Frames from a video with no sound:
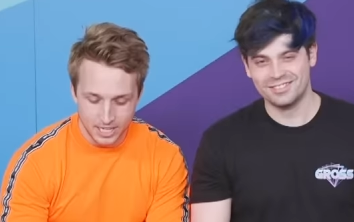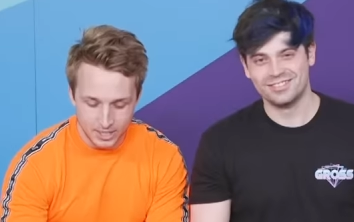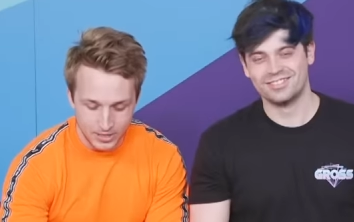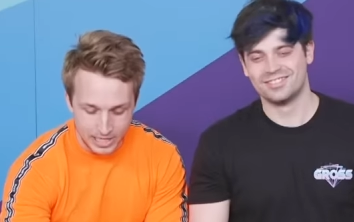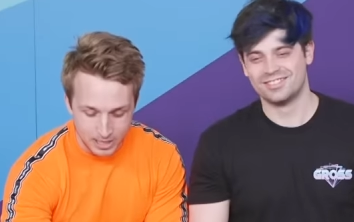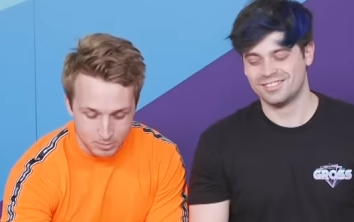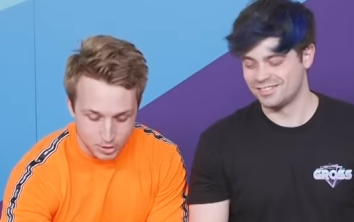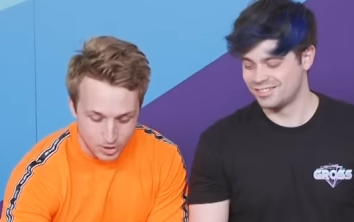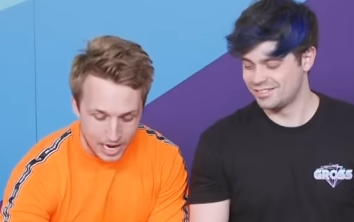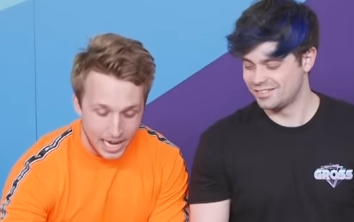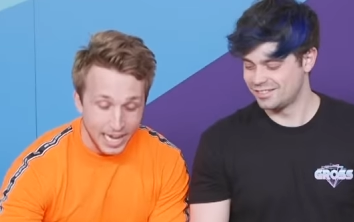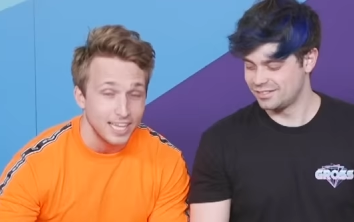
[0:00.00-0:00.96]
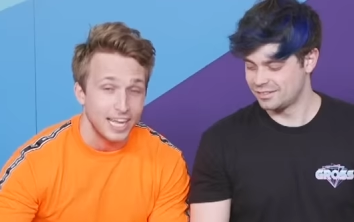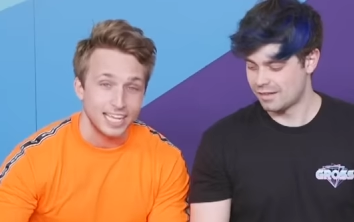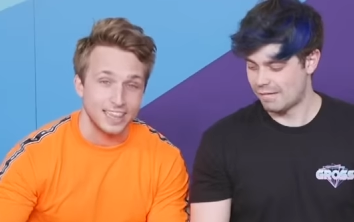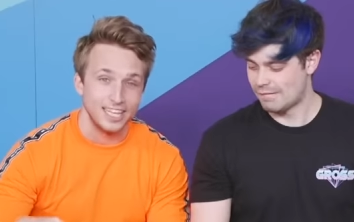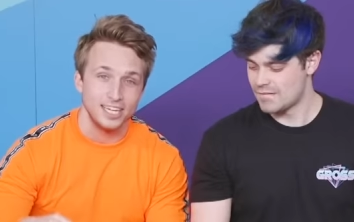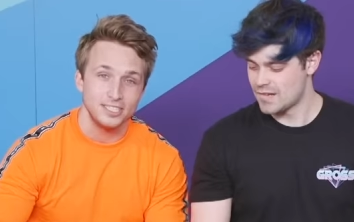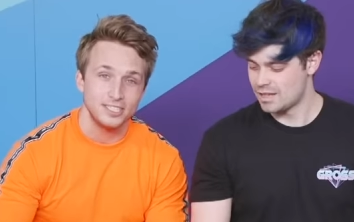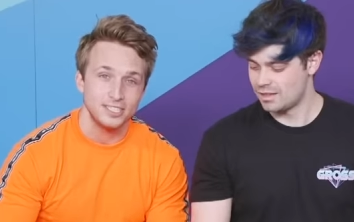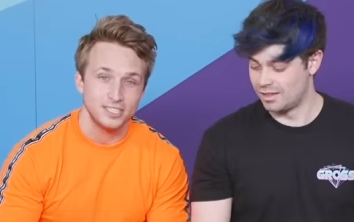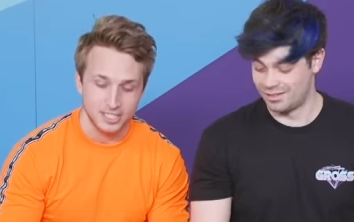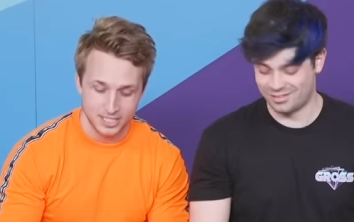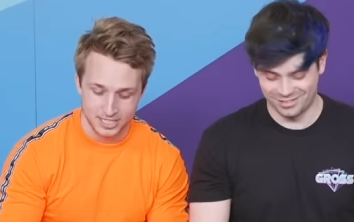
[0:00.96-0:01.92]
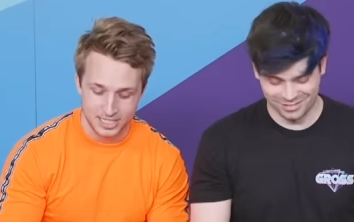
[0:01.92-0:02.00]
Speaker 1: You're eating them dry like this
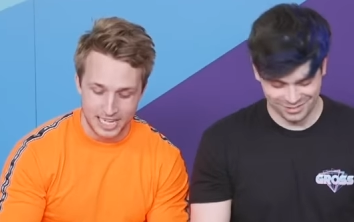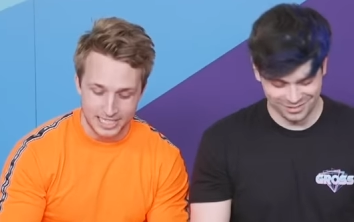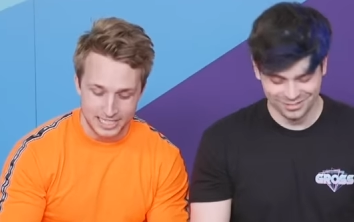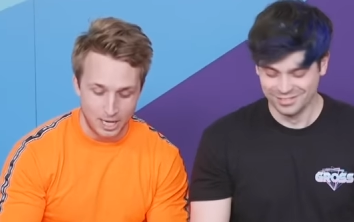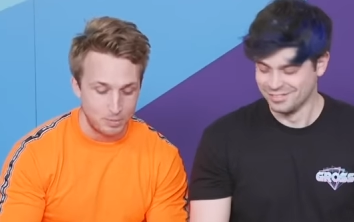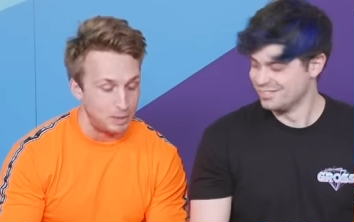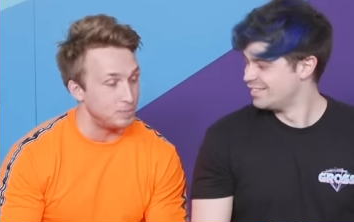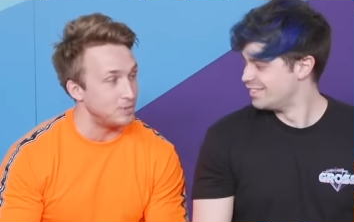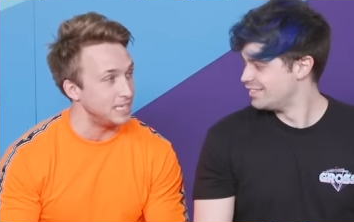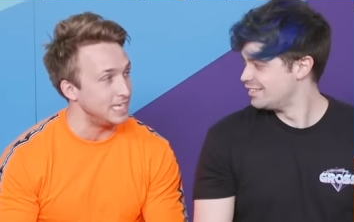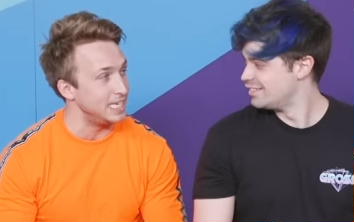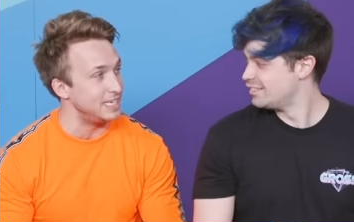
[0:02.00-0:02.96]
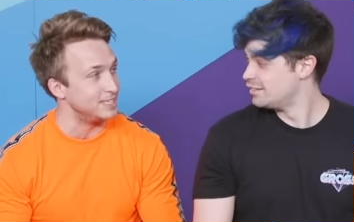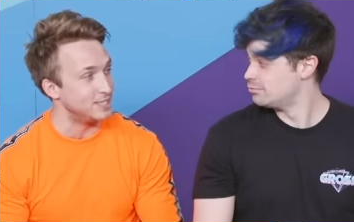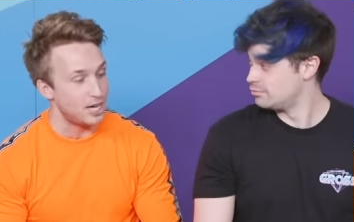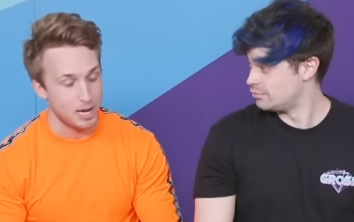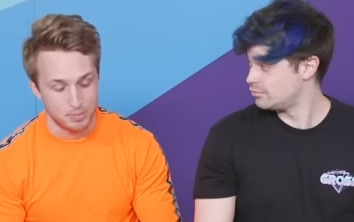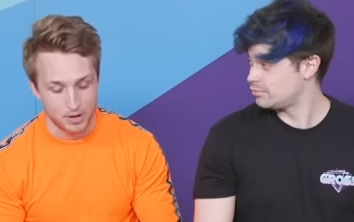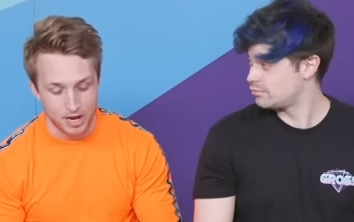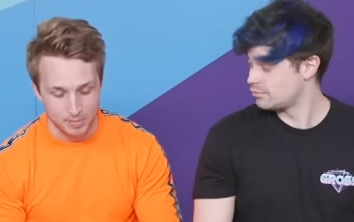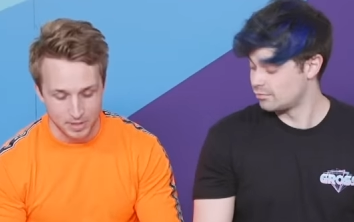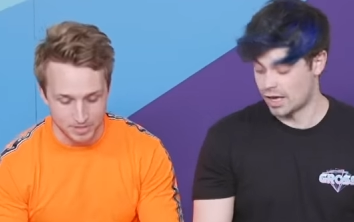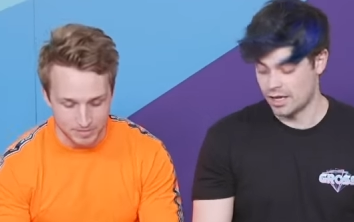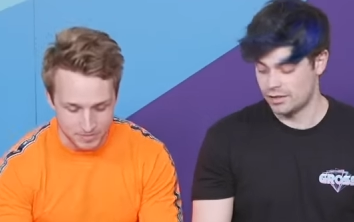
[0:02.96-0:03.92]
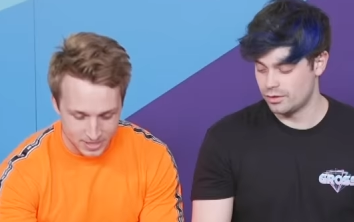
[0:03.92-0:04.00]
because that's how people eat
Speaker 2: Top
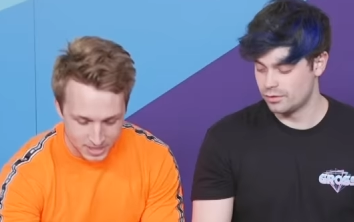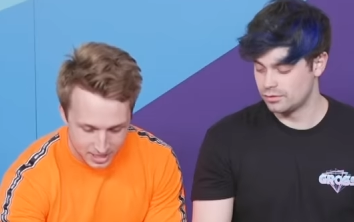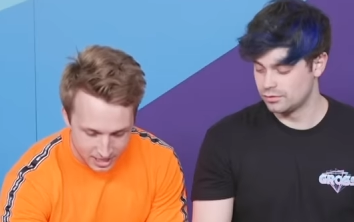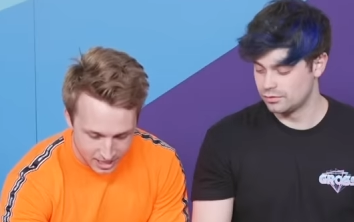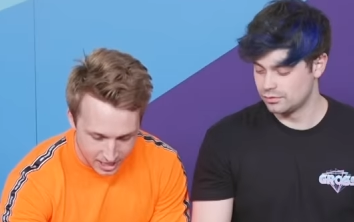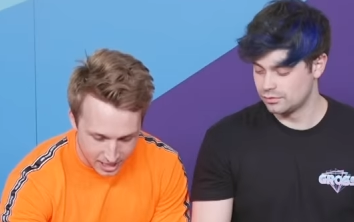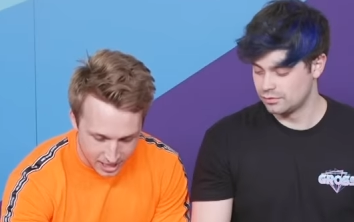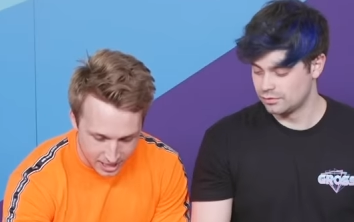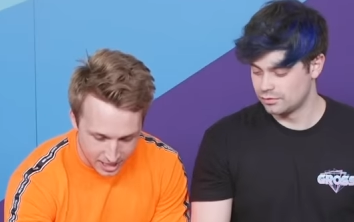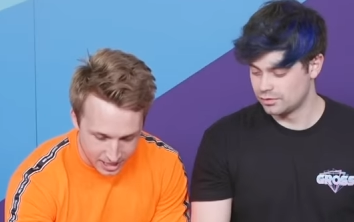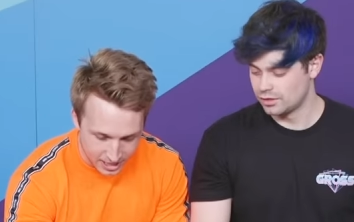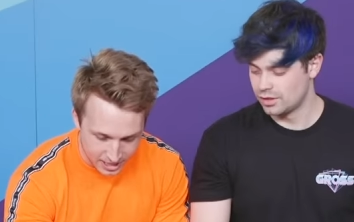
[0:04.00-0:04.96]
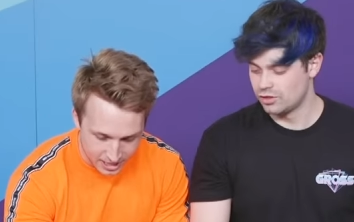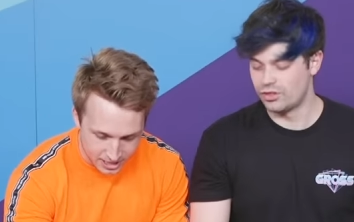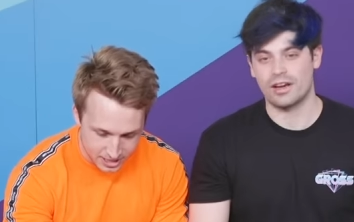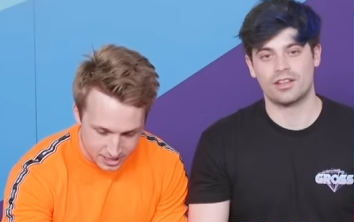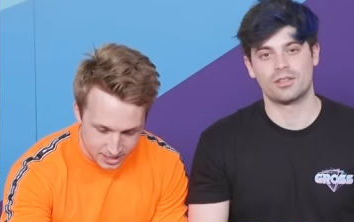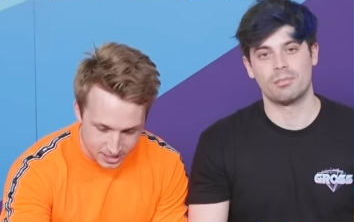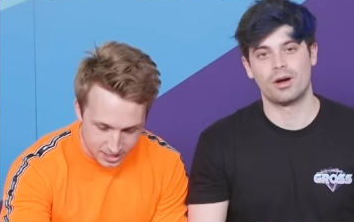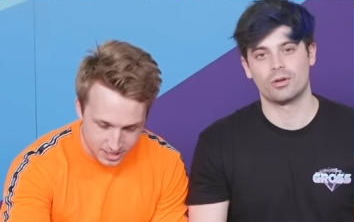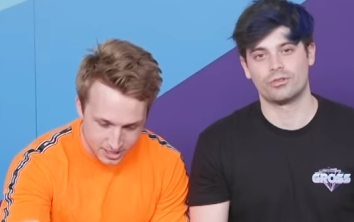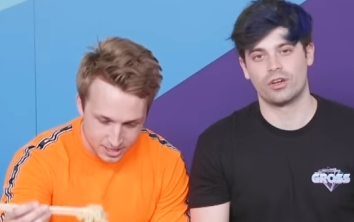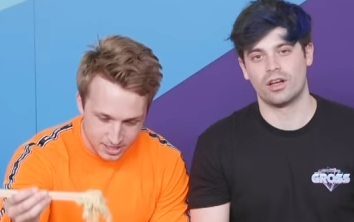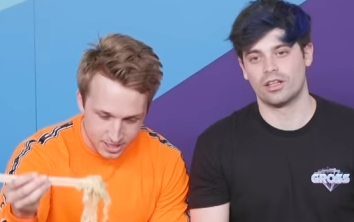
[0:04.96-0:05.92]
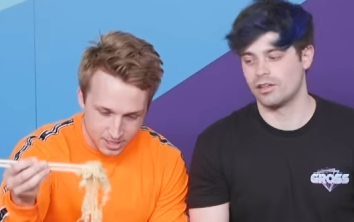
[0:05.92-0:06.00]
Ramen. I do. Uh, Shout out to
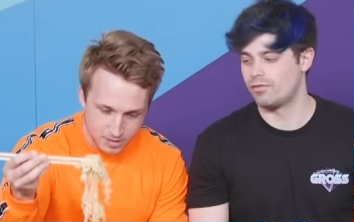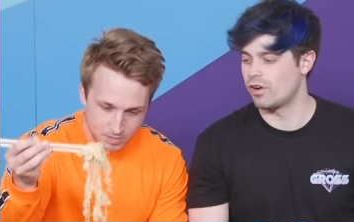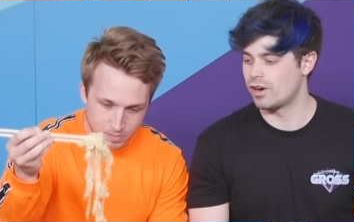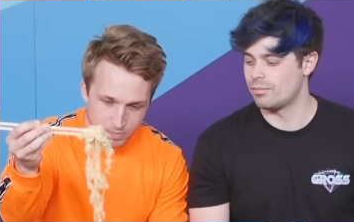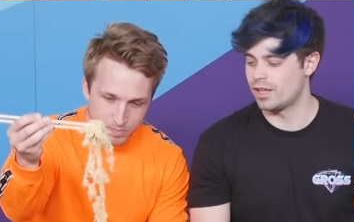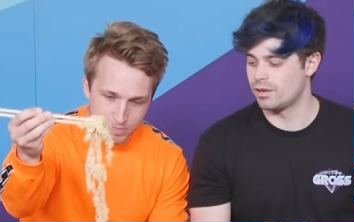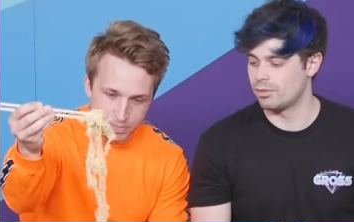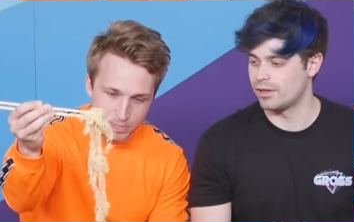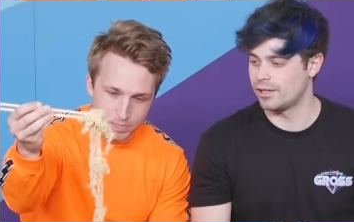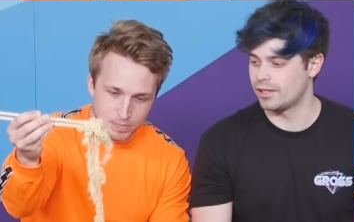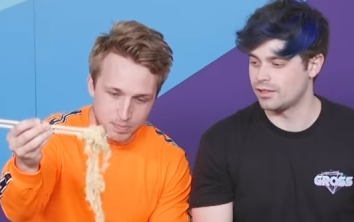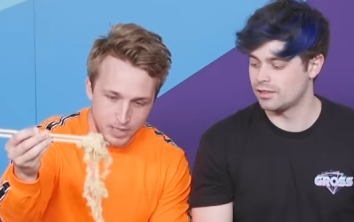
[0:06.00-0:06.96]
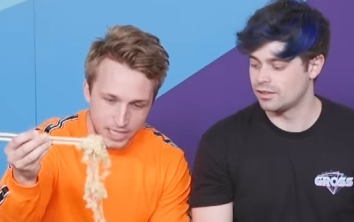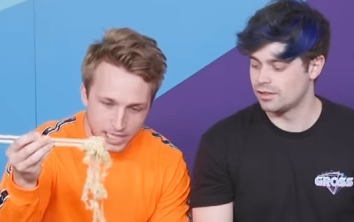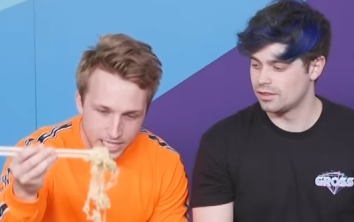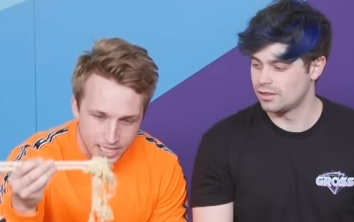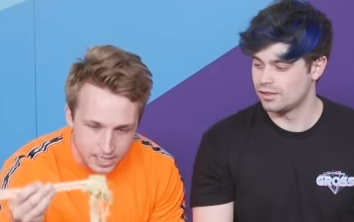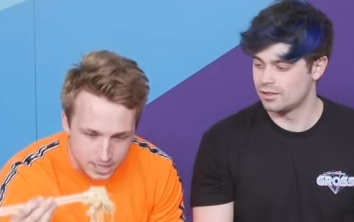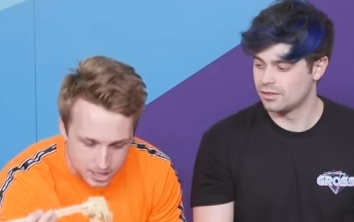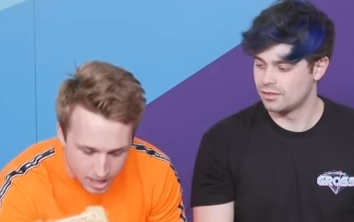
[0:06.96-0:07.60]
Maruchan, the far better brand. But eating it is